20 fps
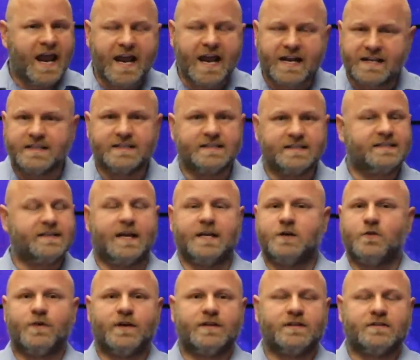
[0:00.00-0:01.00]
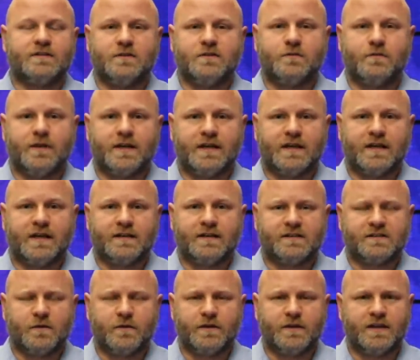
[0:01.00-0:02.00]
and continuing to do it
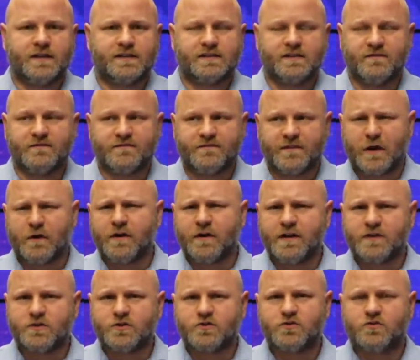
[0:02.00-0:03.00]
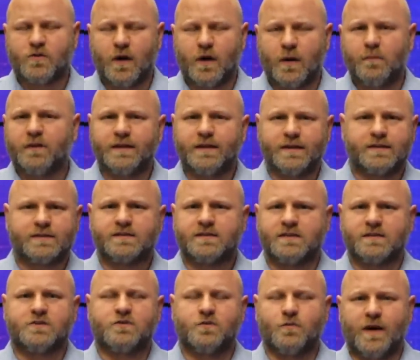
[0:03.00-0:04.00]
again. So it's a very troubling
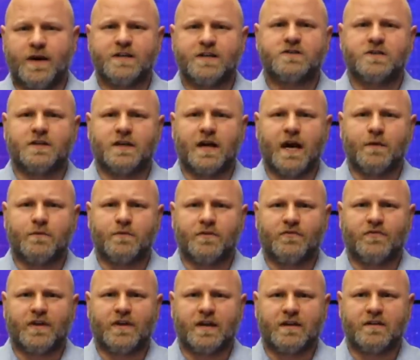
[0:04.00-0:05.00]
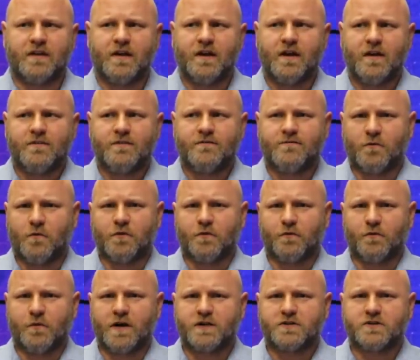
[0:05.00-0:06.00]
situation, I would think, for
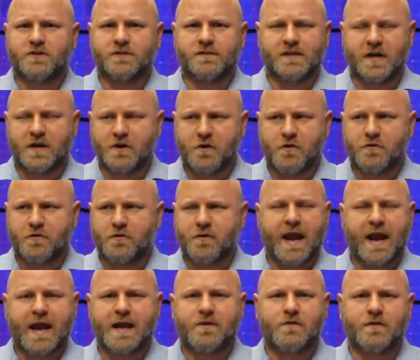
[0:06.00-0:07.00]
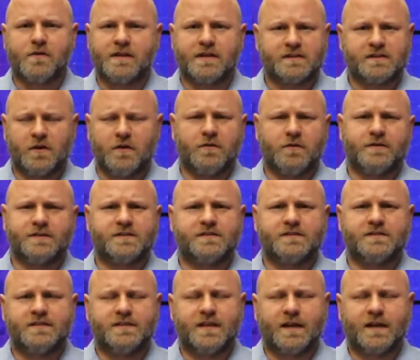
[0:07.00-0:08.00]
the Russians. I know they're angry. They say, oh, this is a